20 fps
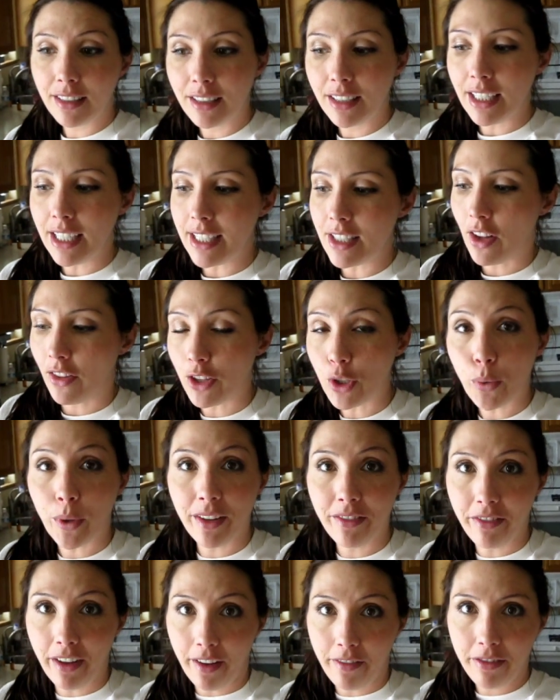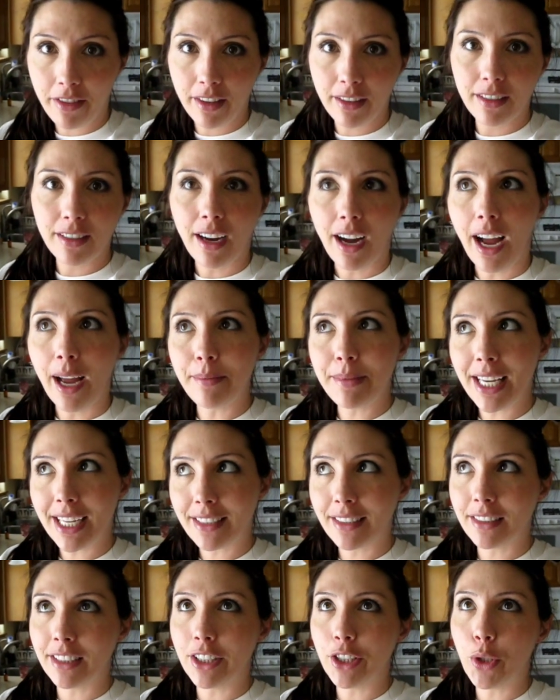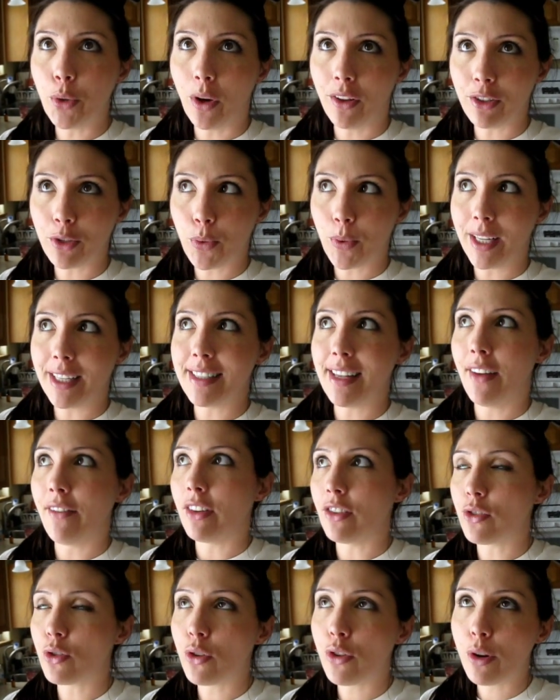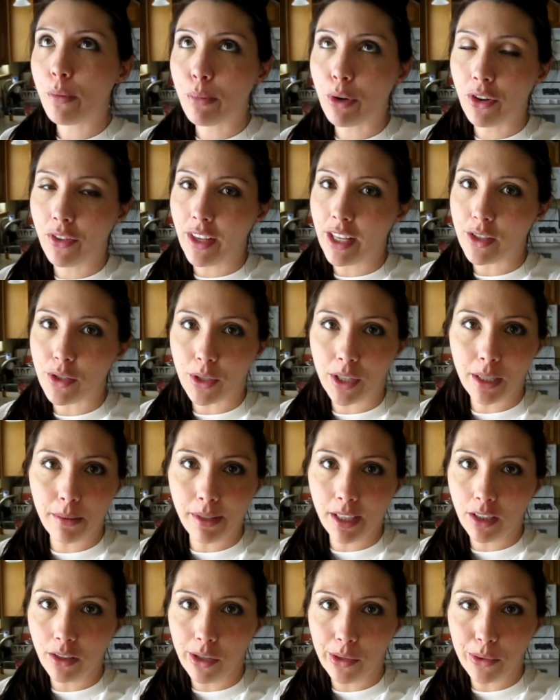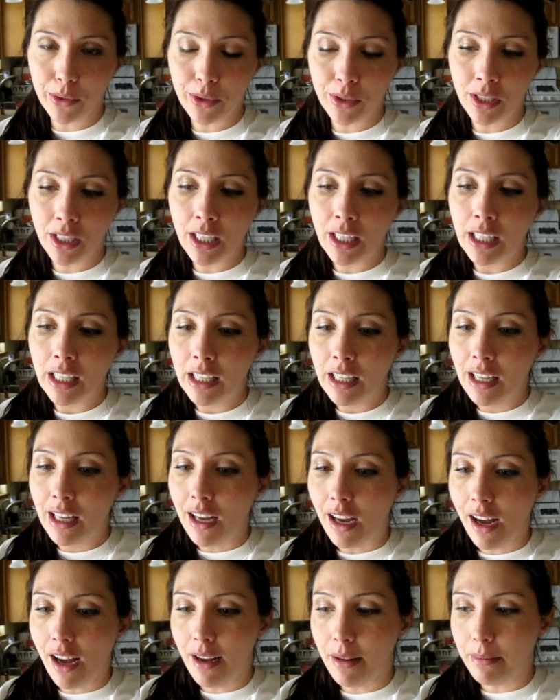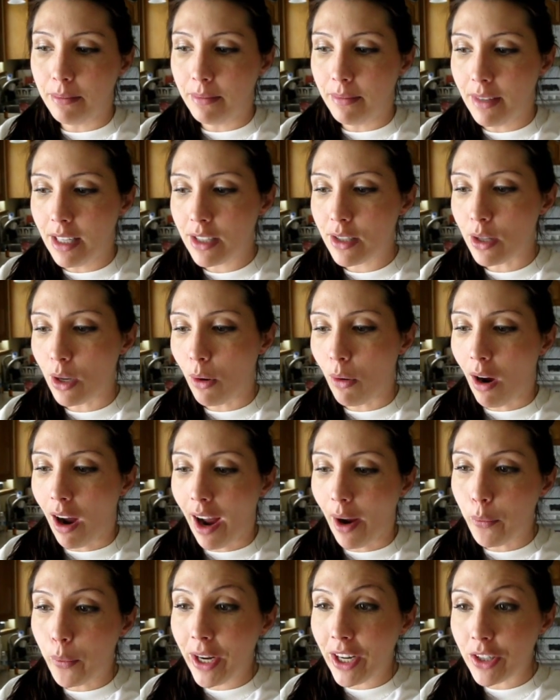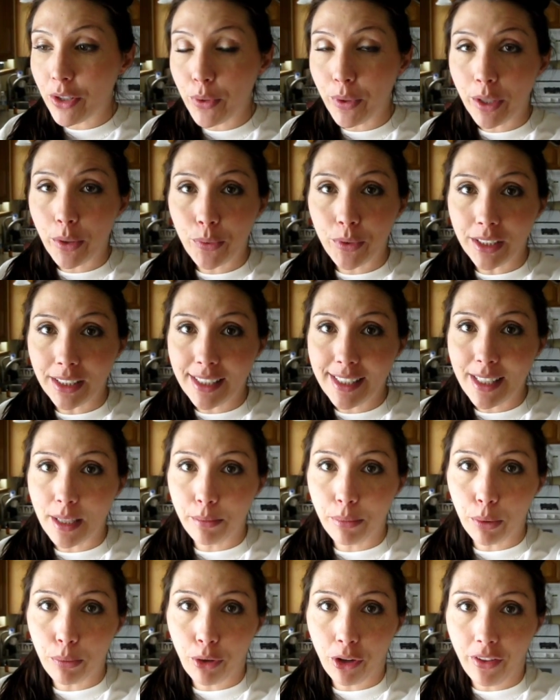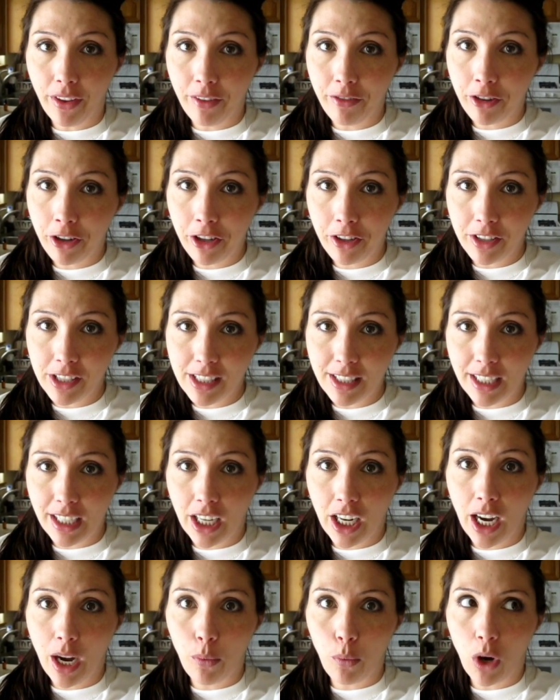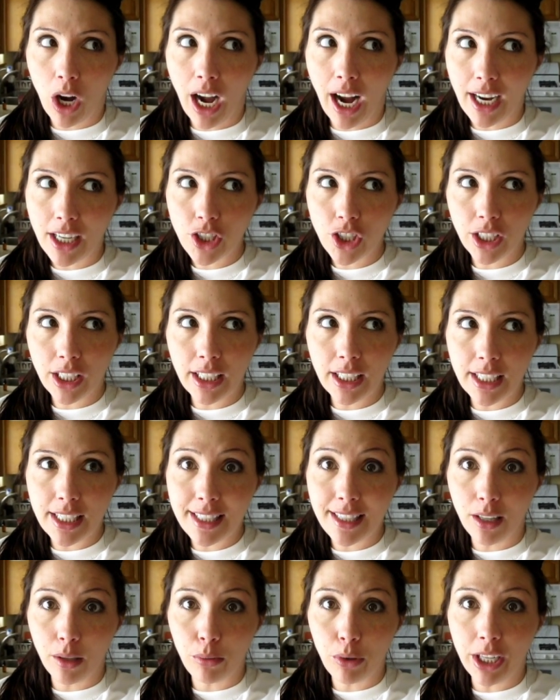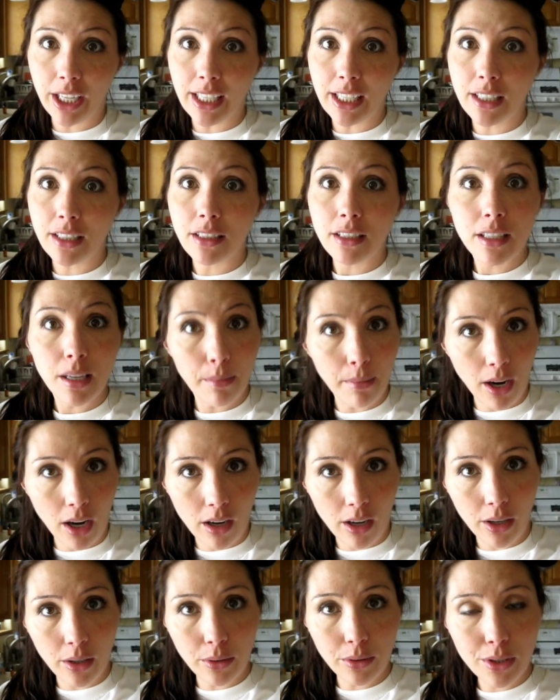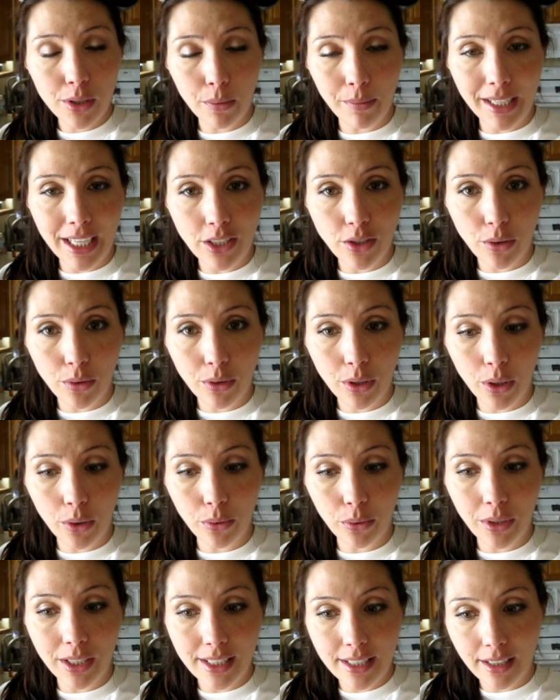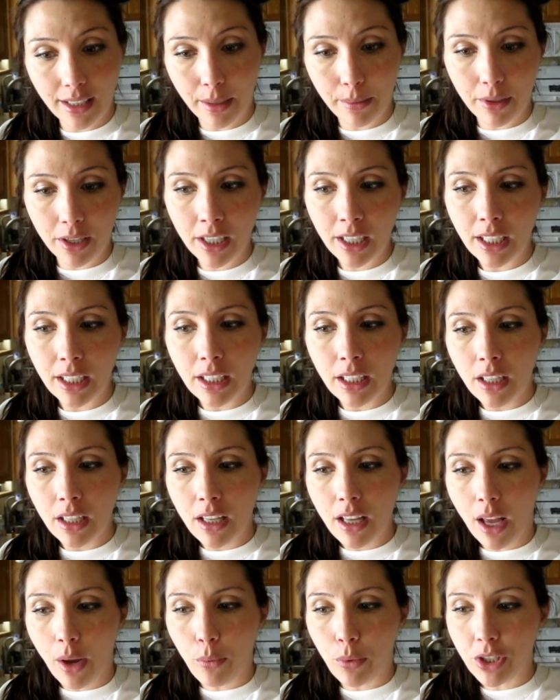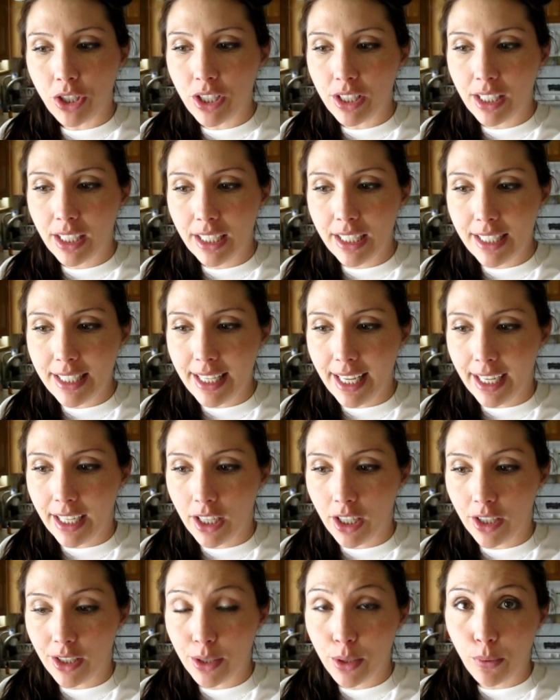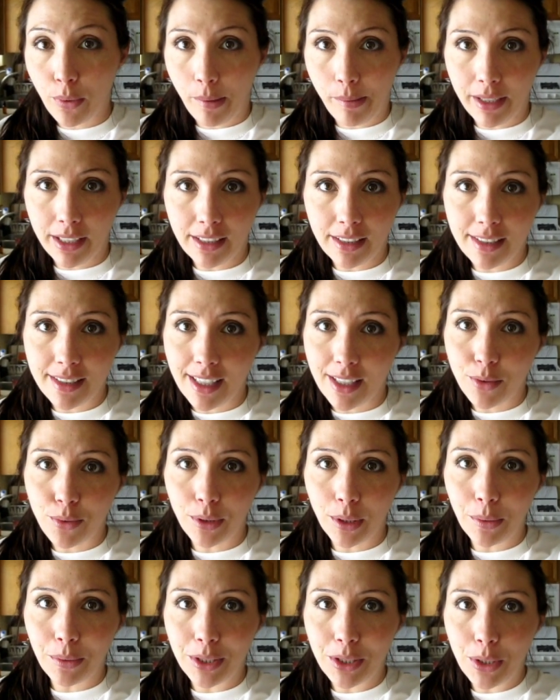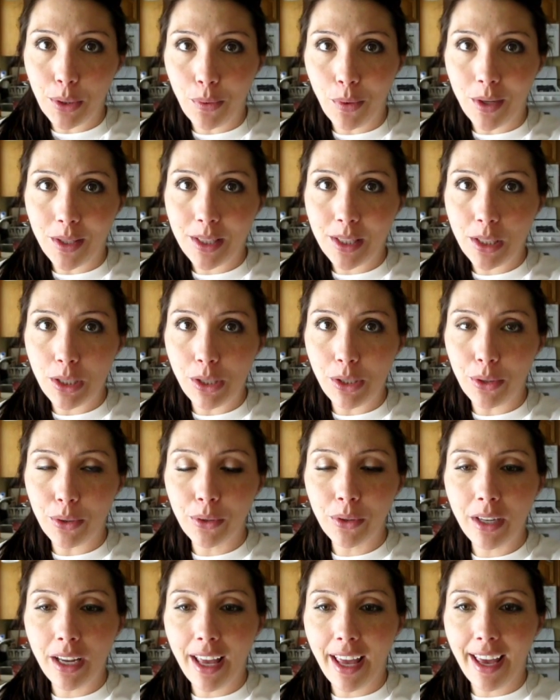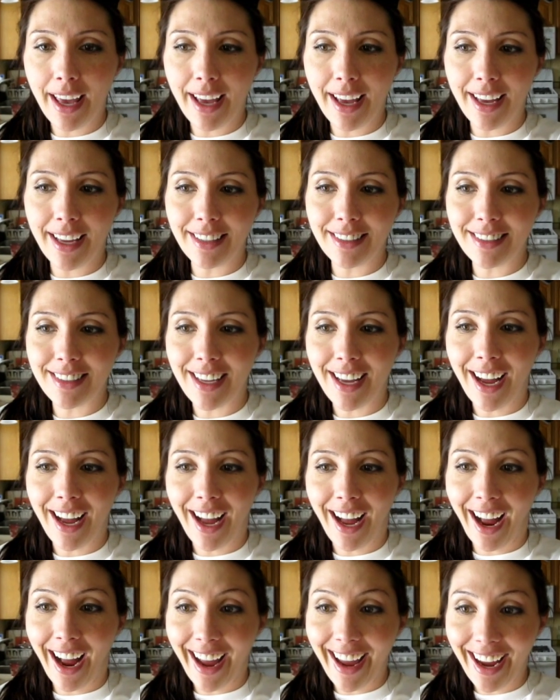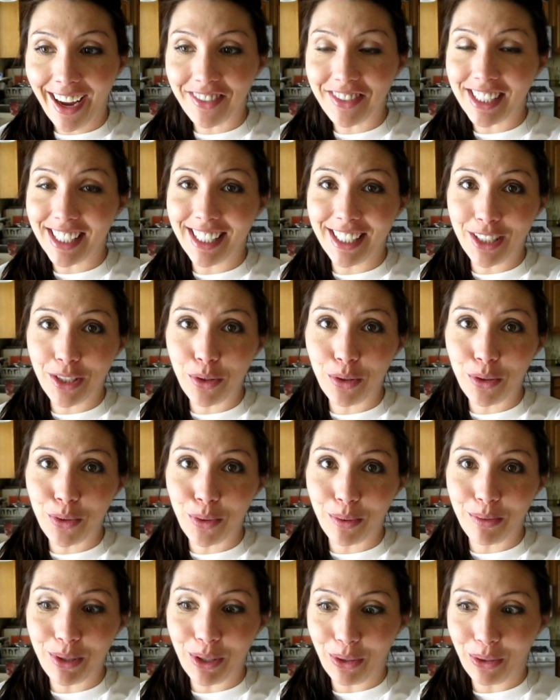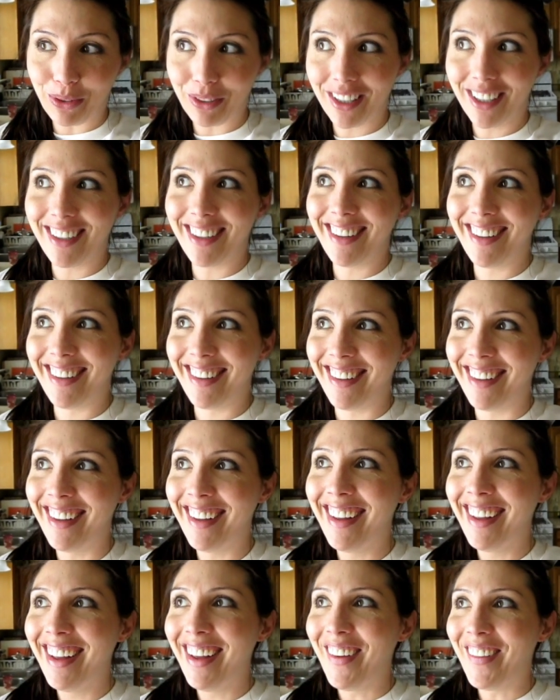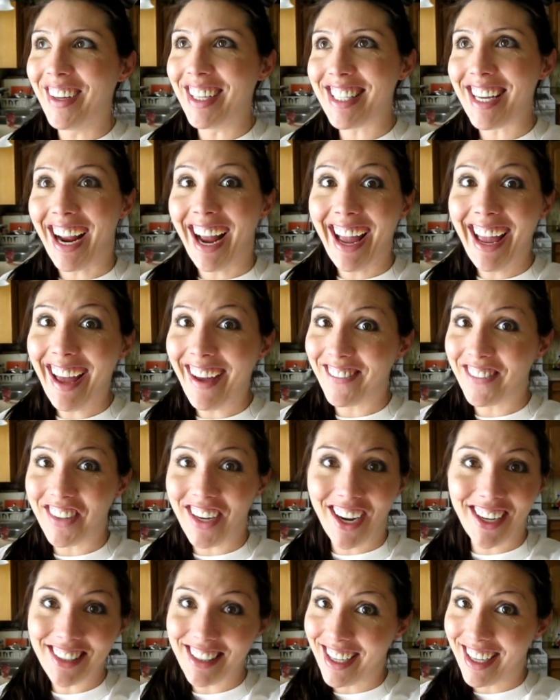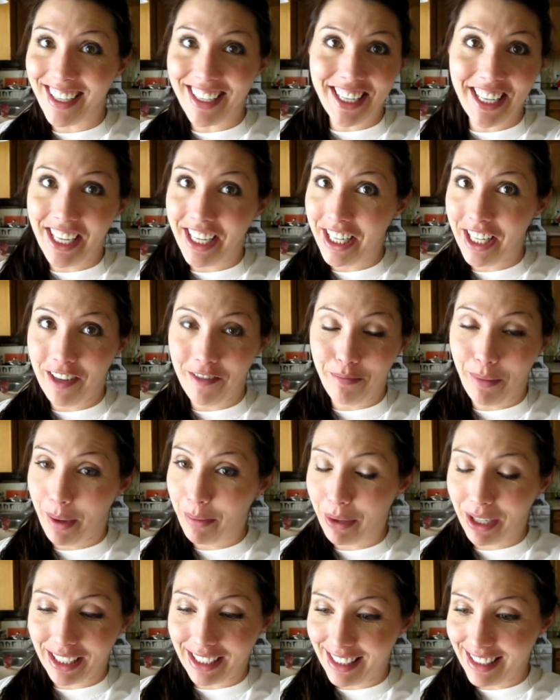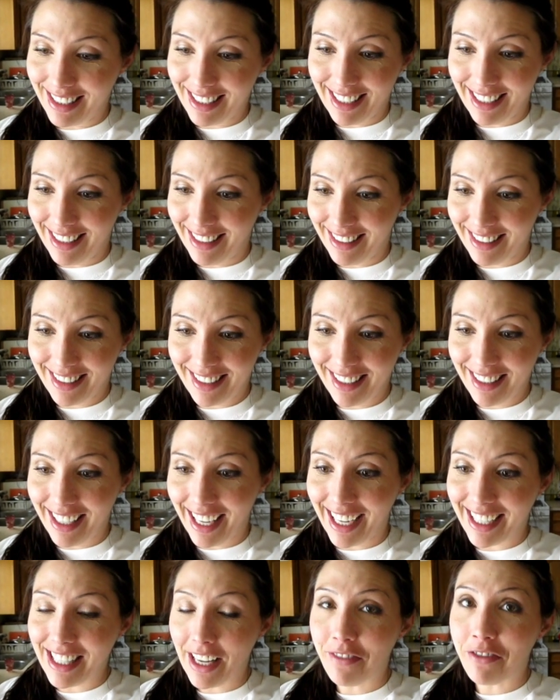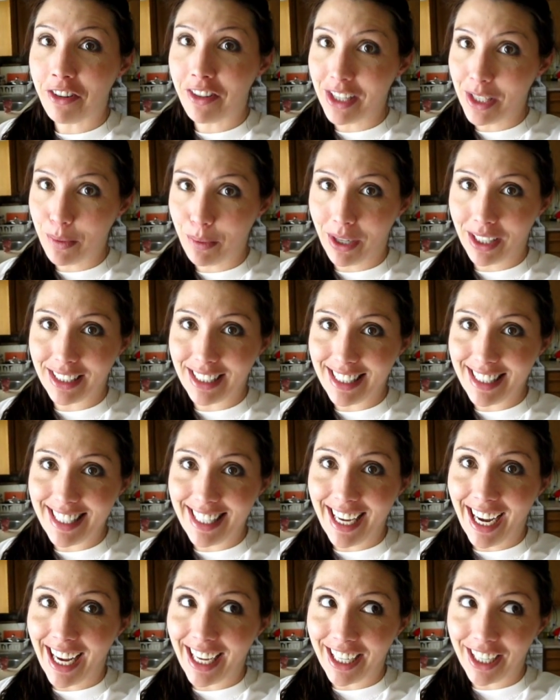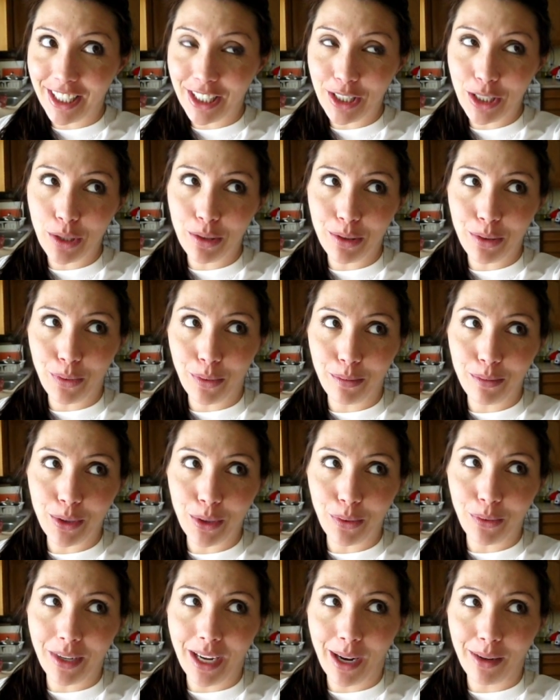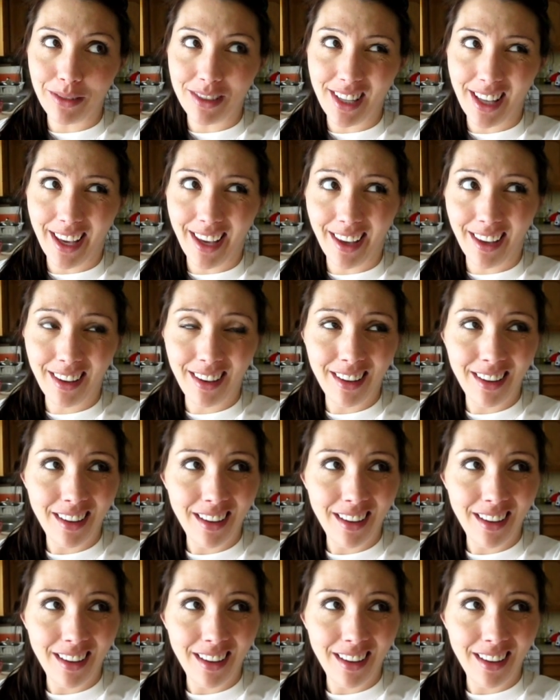is on the 25th. I'm technically due on the 27th, so their birthdays are going to be close. So we are doing a really simple birthday for her this year, and we're actually going to celebrate it tomorrow, assuming I don't go into labor. And we're just going to take her swimming, because that's really what she wants to do. And I have to get into a swimsuit, which I have not done in any of my pregnancies. Except for this pregnancy, I got into a swimsuit when I was like